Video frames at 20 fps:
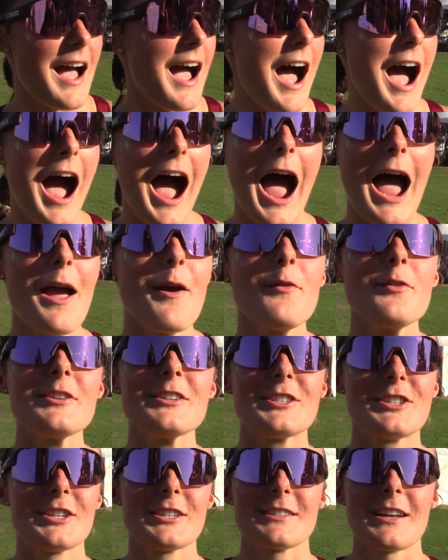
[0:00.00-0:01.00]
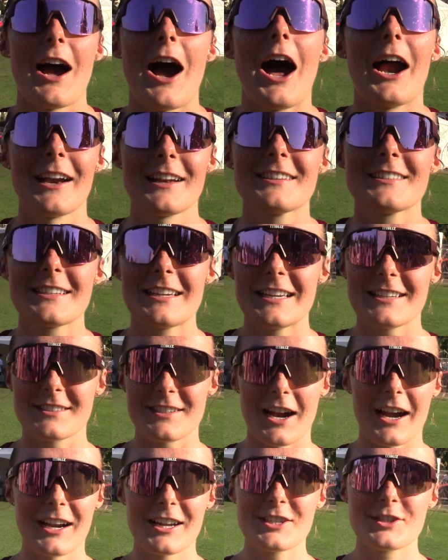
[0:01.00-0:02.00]
I was just honestly
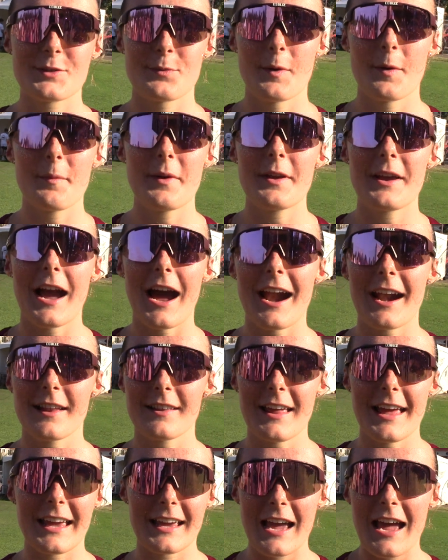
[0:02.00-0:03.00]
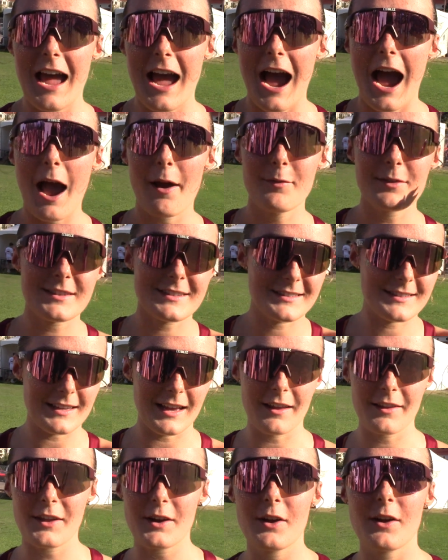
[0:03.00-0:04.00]
astonished when we got, like, I was
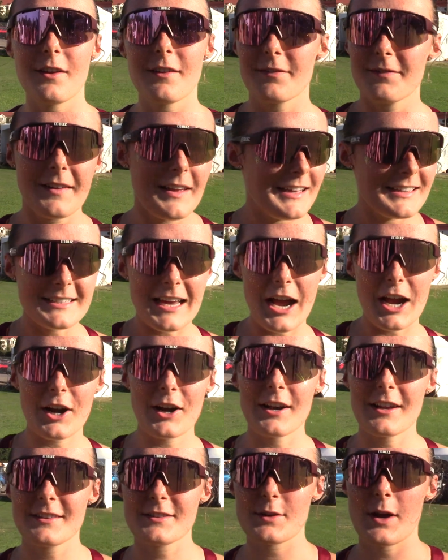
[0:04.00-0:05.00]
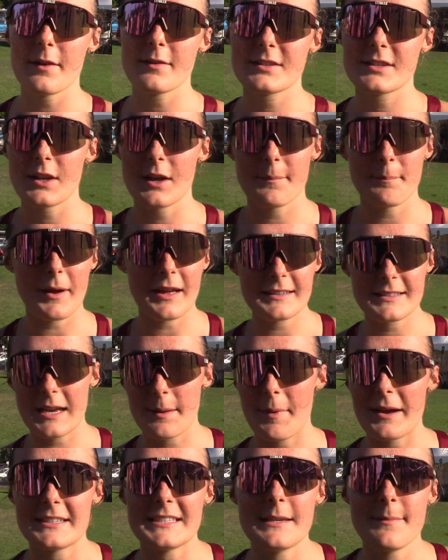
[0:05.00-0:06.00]
a little tired, and so I was in the med
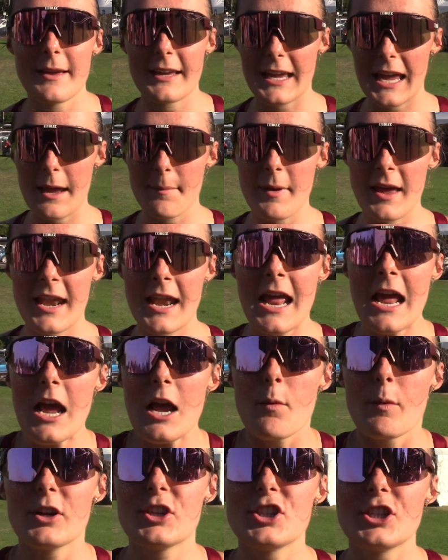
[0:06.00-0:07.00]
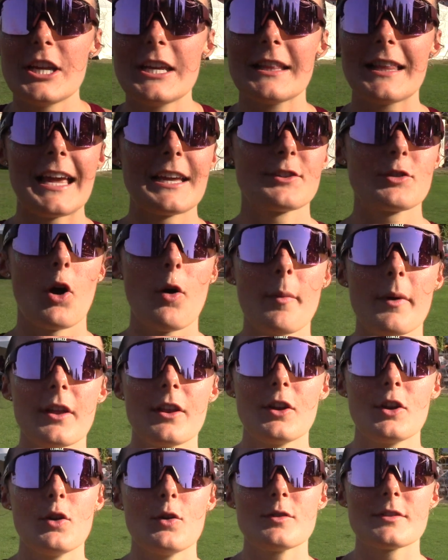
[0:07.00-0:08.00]
tent. My teammate came in. When she, like, told me
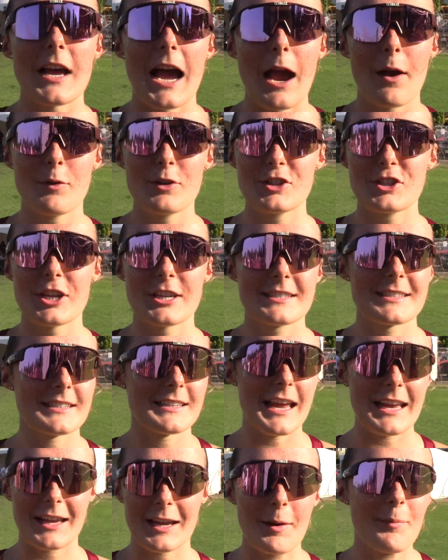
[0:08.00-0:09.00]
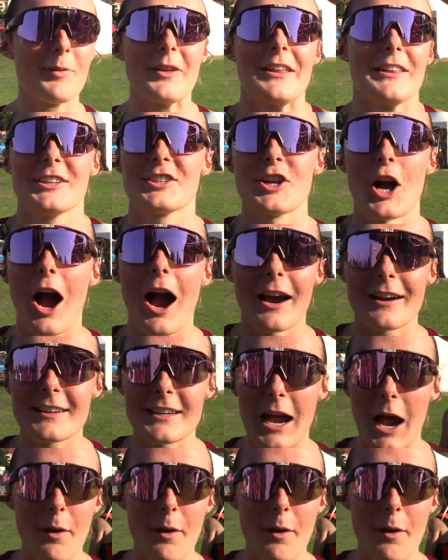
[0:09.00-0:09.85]
the news, I was just completely shocked.